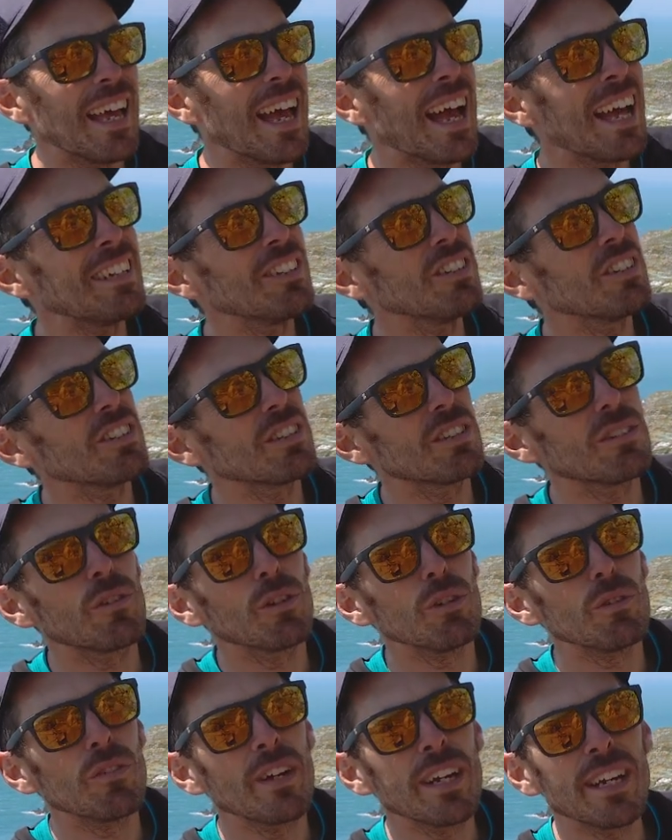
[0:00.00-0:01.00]
And just the
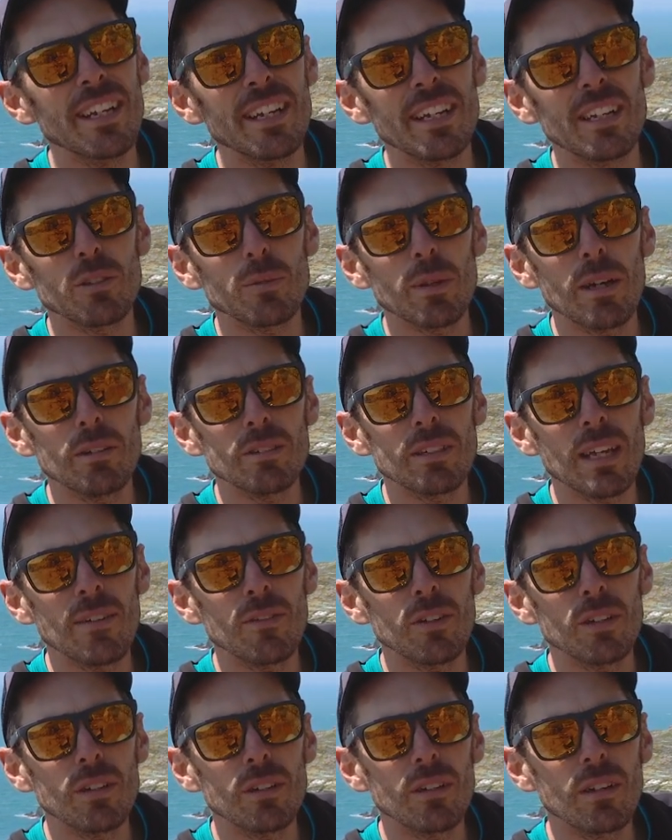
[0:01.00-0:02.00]
route reading as well, so have
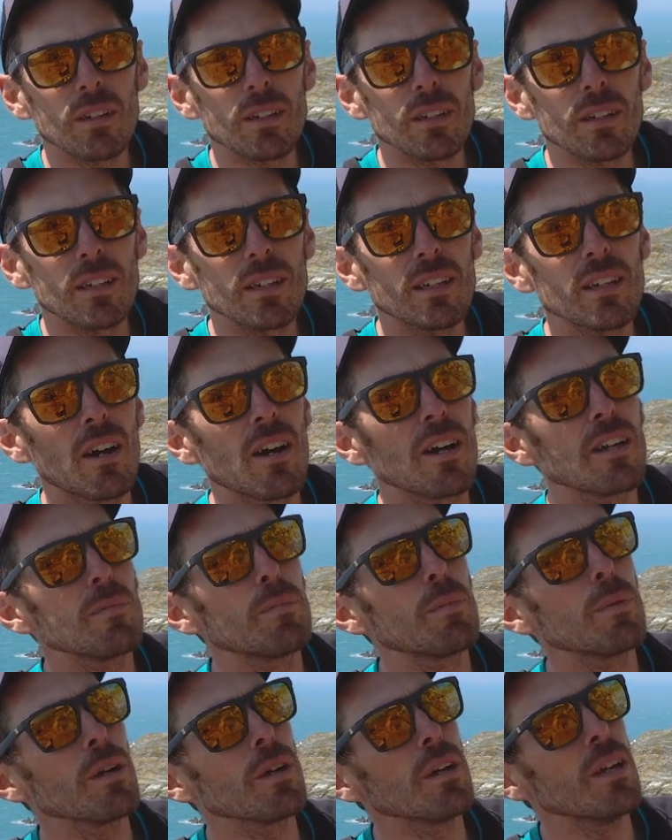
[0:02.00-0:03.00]
a good look at the
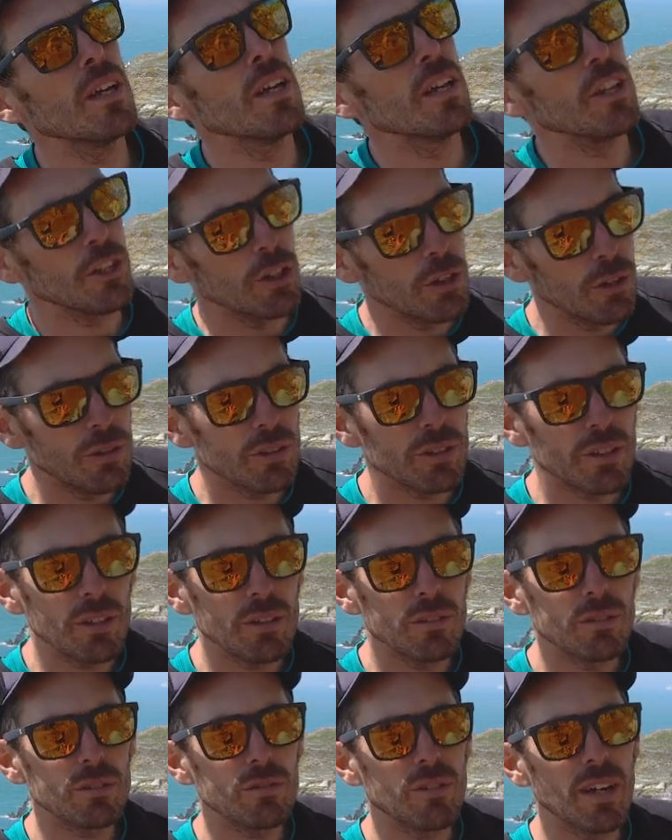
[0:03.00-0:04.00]
guidebook, use
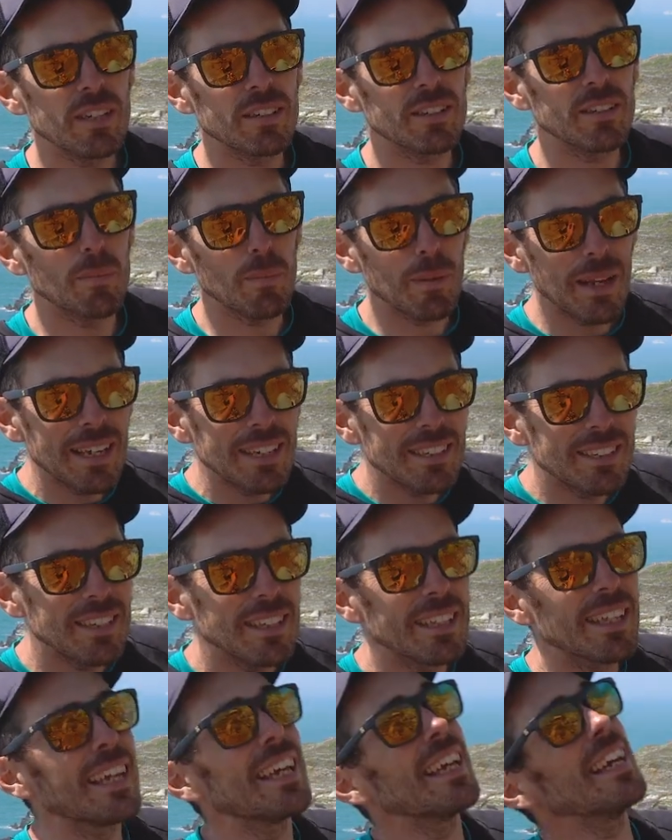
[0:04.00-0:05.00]
those rests to place the
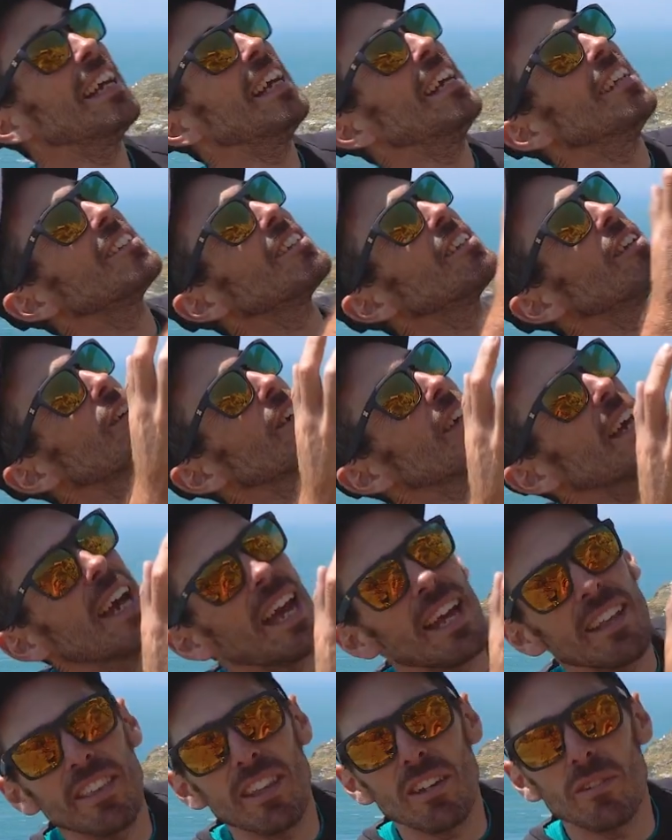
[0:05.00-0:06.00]
gear, to look
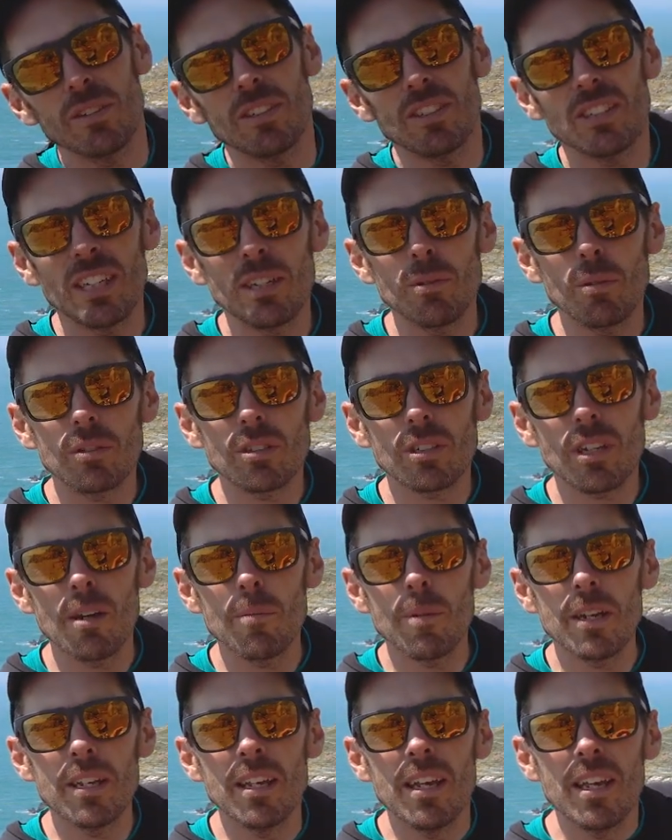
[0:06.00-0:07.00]
ahead though and see what's
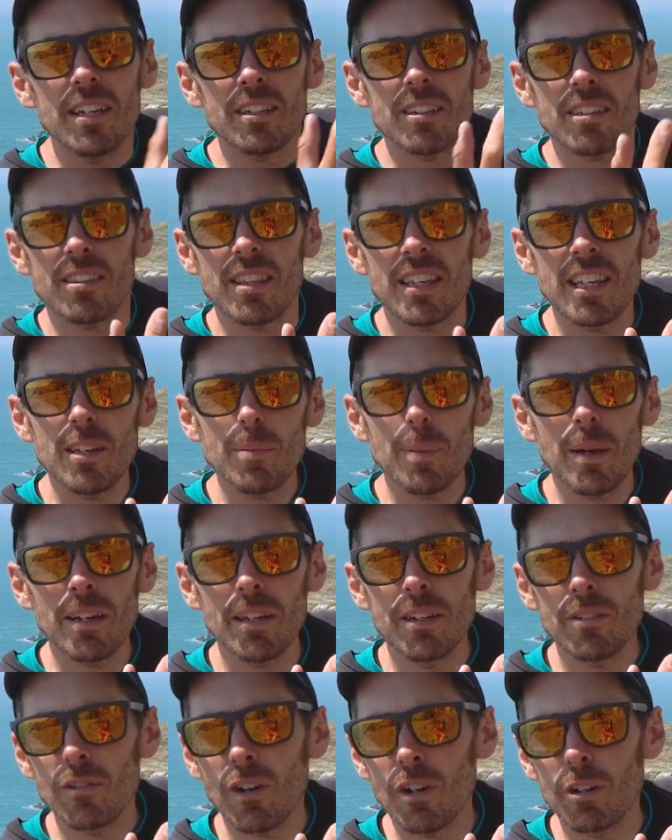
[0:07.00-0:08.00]
coming, to think about
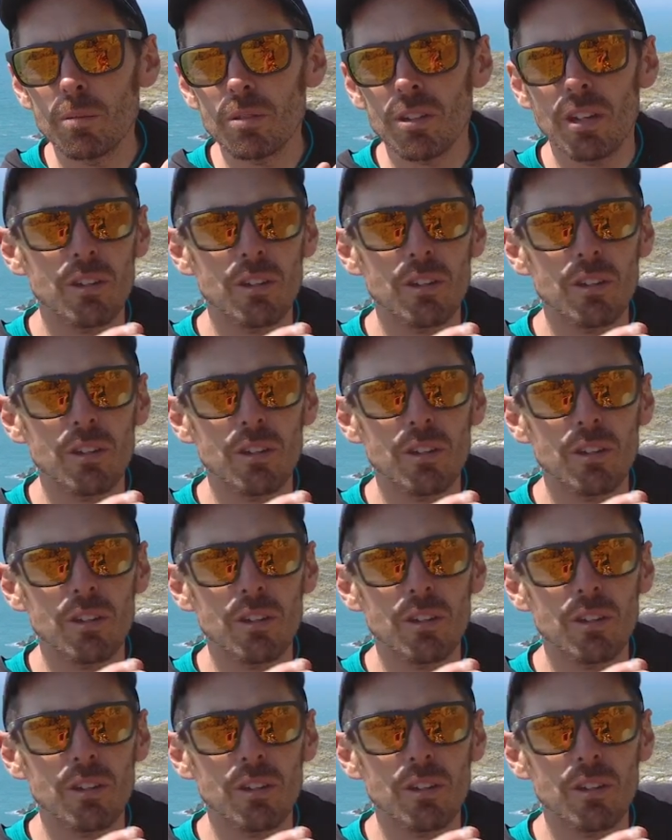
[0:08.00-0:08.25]
your ropes.